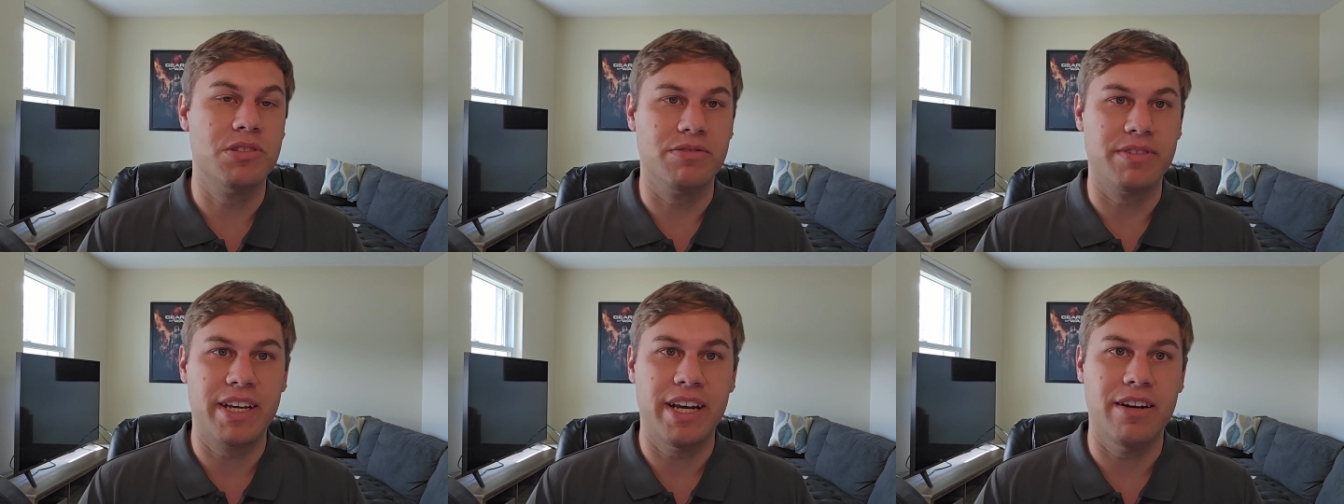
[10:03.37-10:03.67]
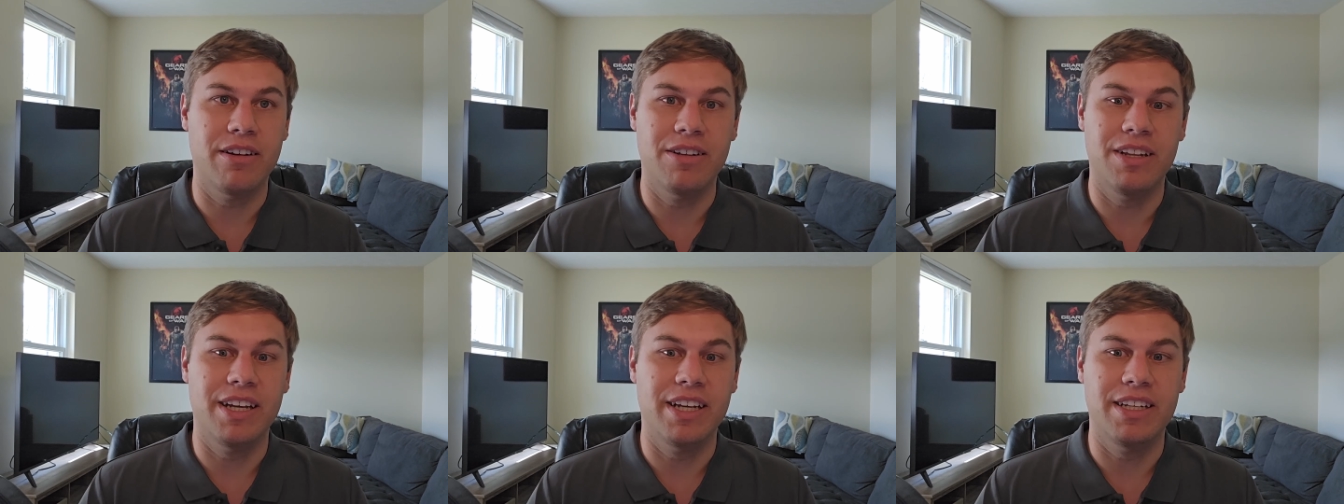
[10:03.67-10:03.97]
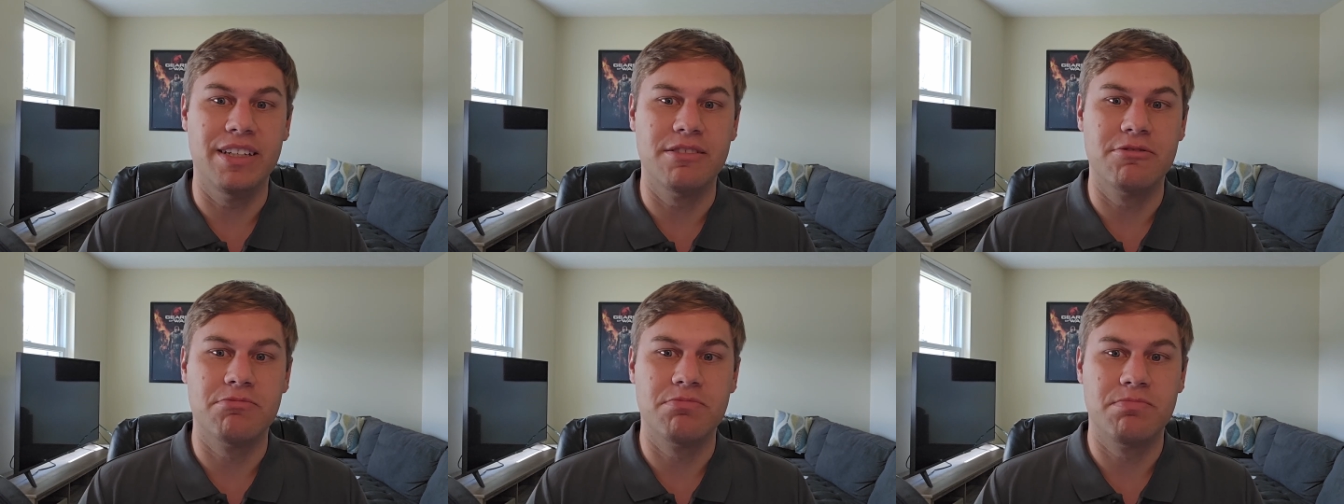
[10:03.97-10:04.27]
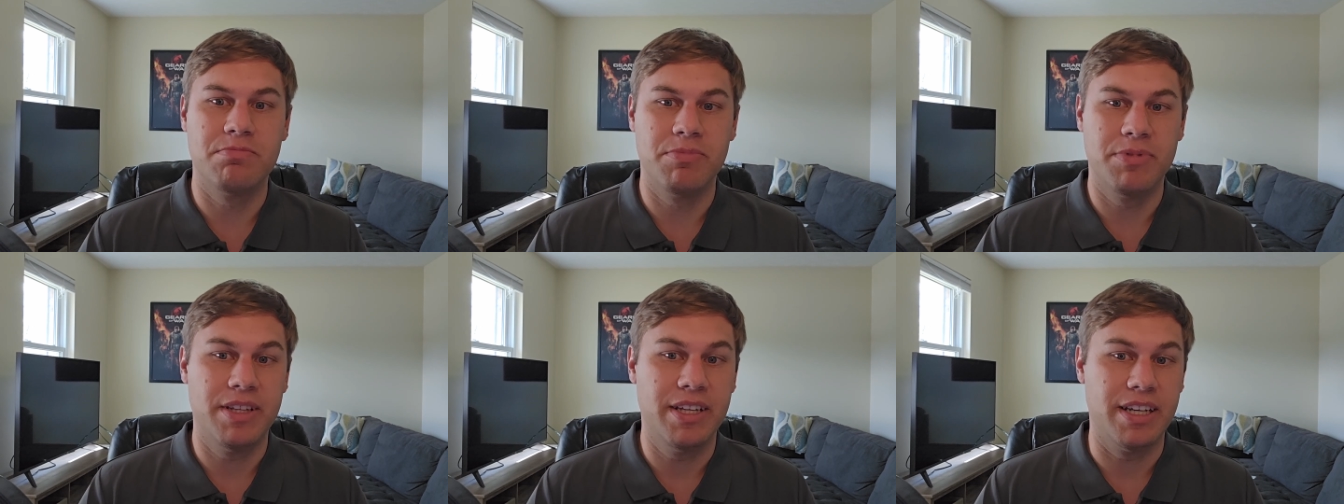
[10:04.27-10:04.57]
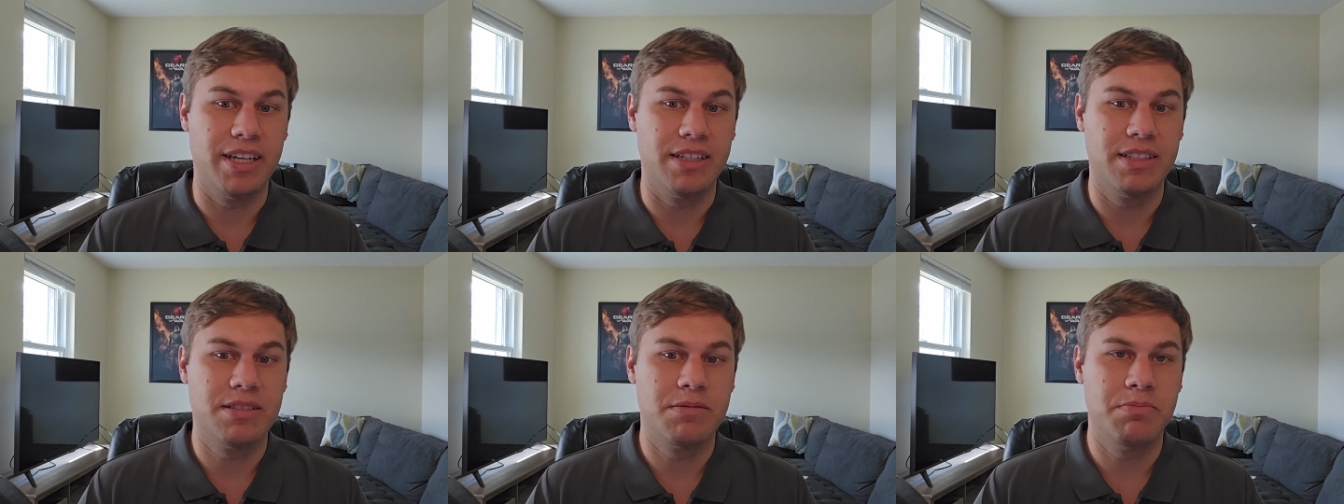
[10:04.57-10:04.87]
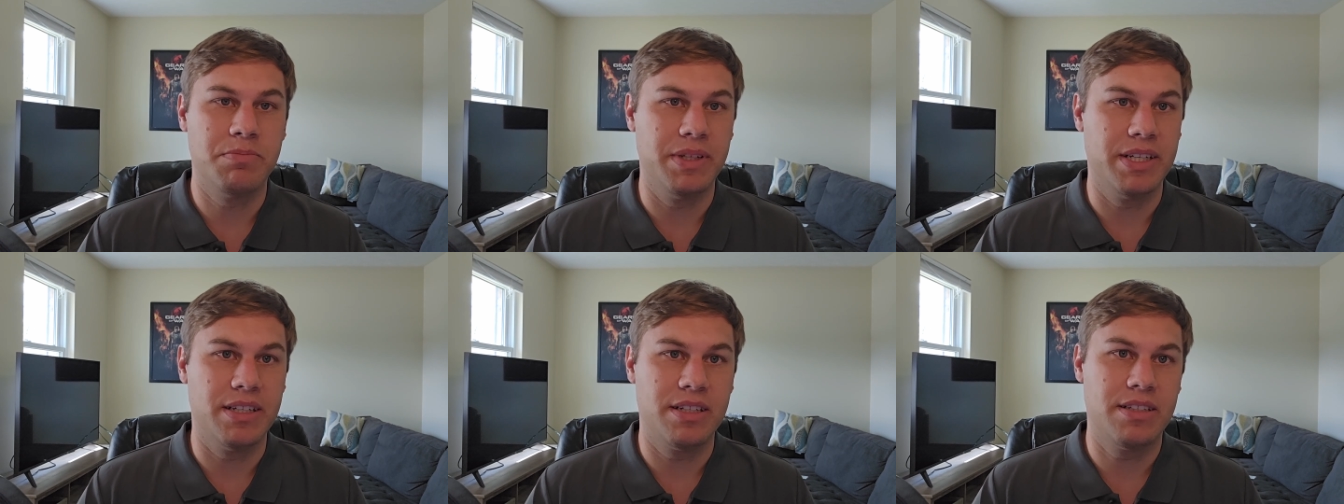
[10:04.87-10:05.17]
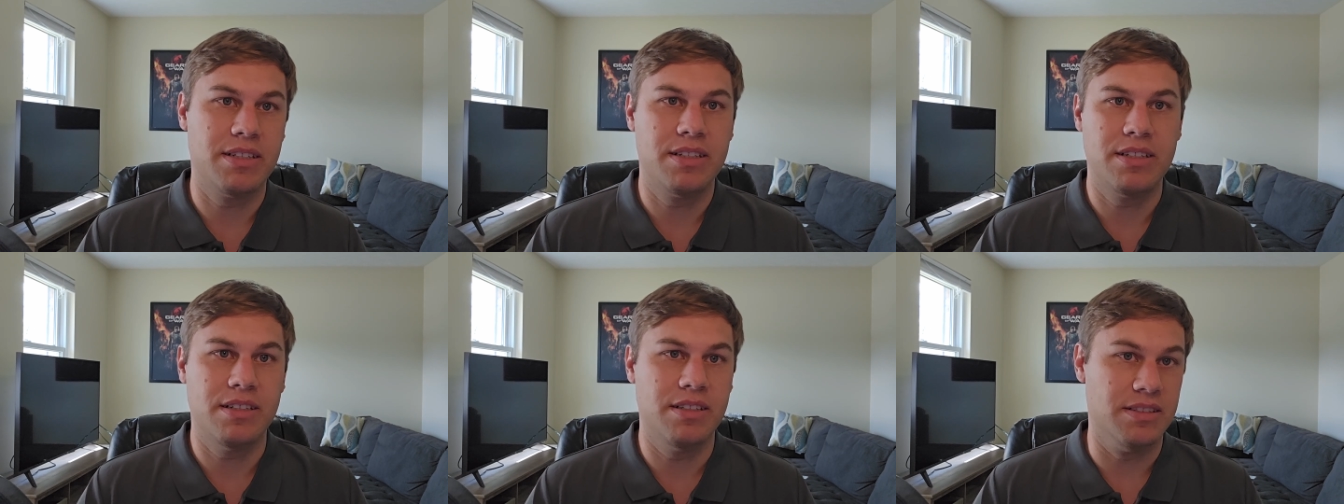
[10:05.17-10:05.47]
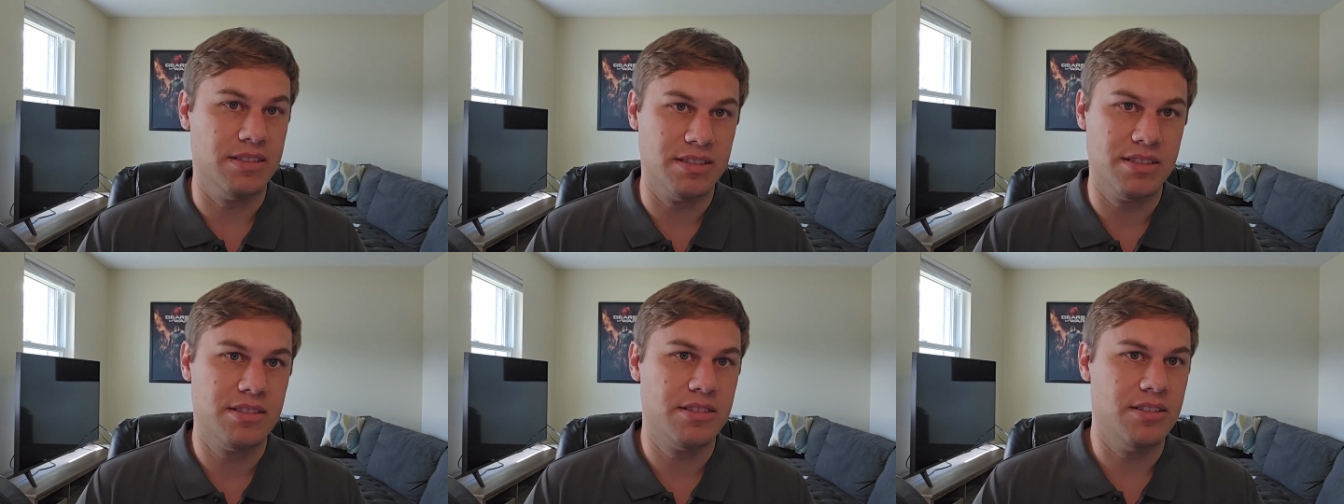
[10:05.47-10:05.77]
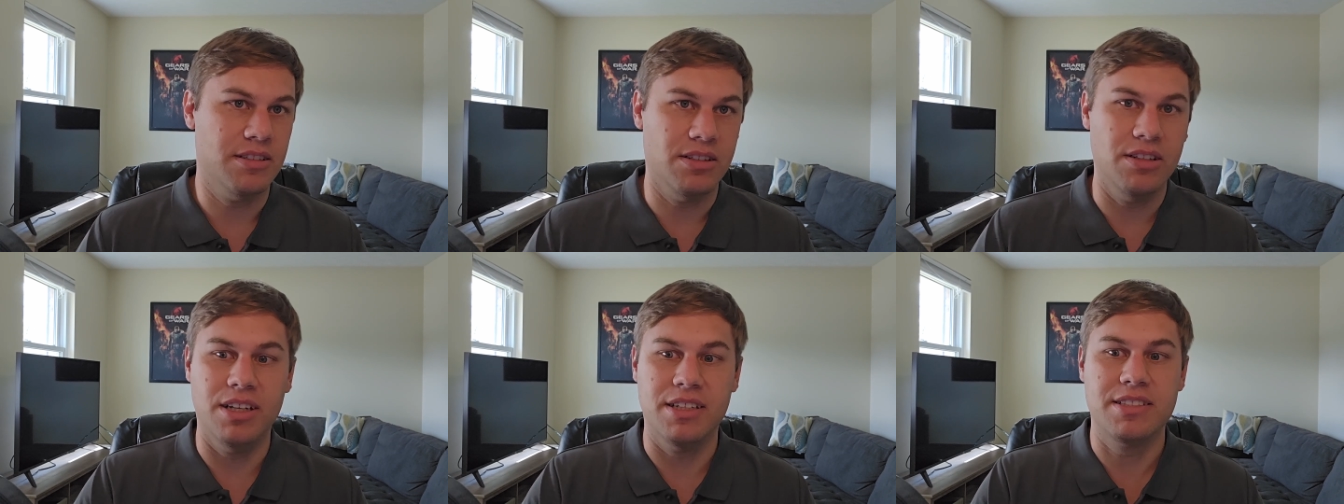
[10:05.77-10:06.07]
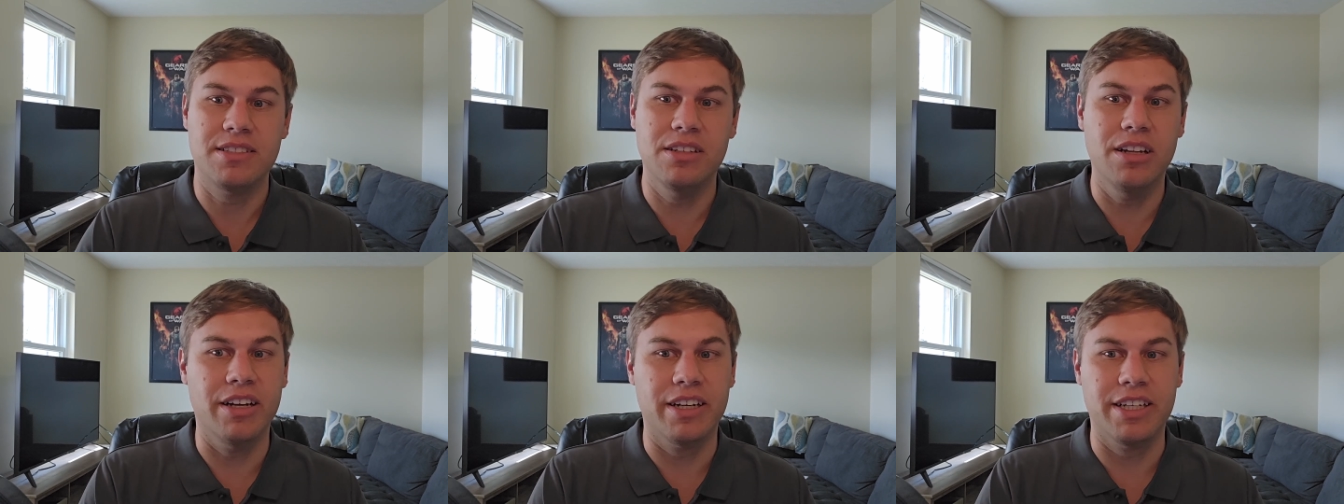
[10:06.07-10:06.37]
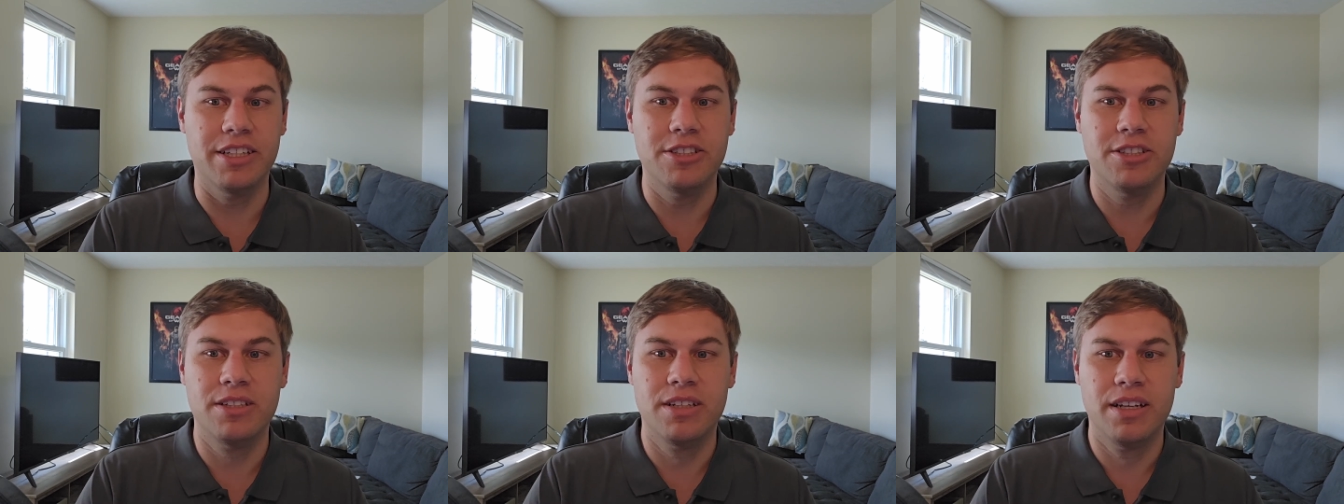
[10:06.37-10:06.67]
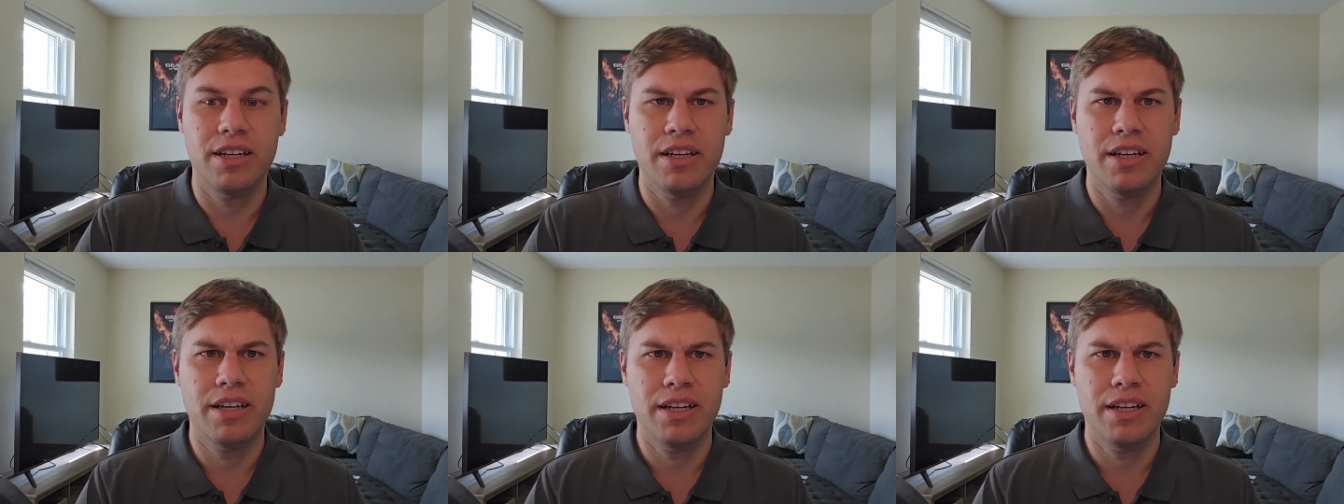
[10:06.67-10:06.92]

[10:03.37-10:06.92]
of Caroline's things because the lost luggage.